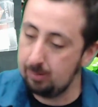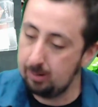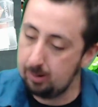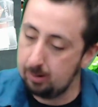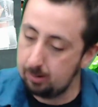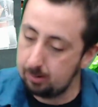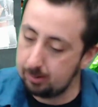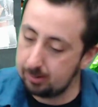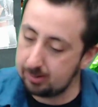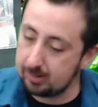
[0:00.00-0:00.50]

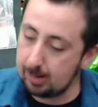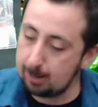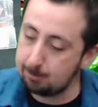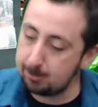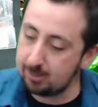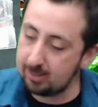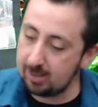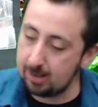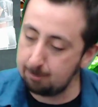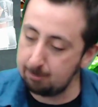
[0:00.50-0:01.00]
The types of
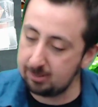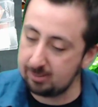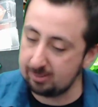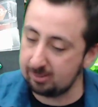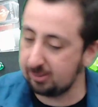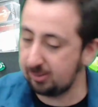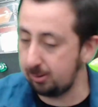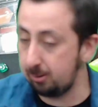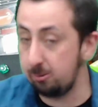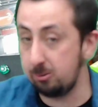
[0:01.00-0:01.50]
the enemies are
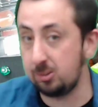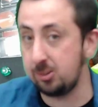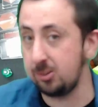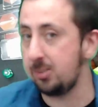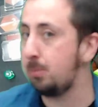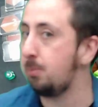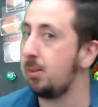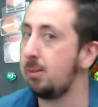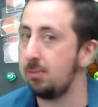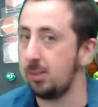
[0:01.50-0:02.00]
shown just
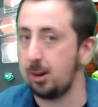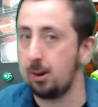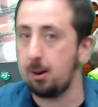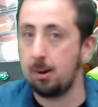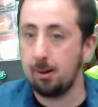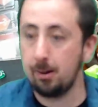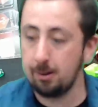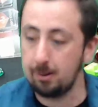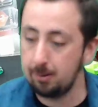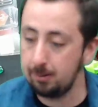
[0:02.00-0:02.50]
above the
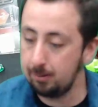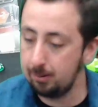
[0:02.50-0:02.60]
card.